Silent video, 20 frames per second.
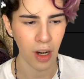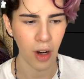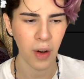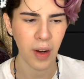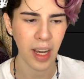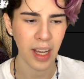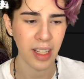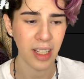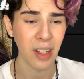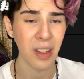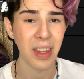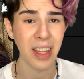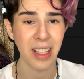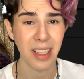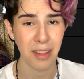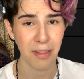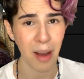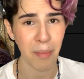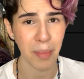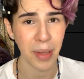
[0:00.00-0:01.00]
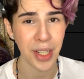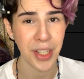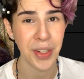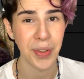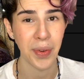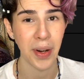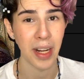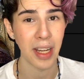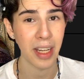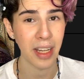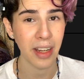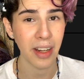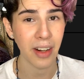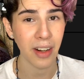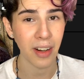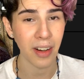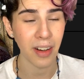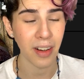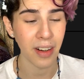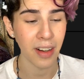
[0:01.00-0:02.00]
Okay, now this bitch right
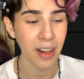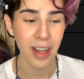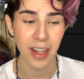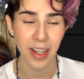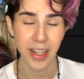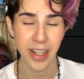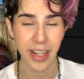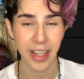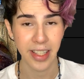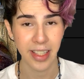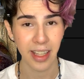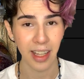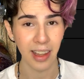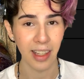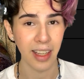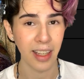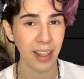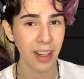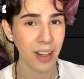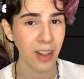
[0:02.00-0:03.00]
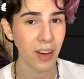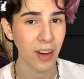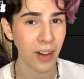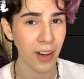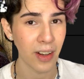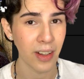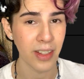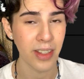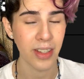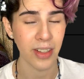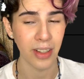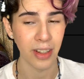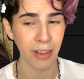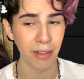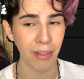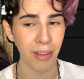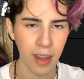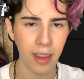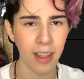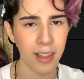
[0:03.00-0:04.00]
here, she's the leading cause of the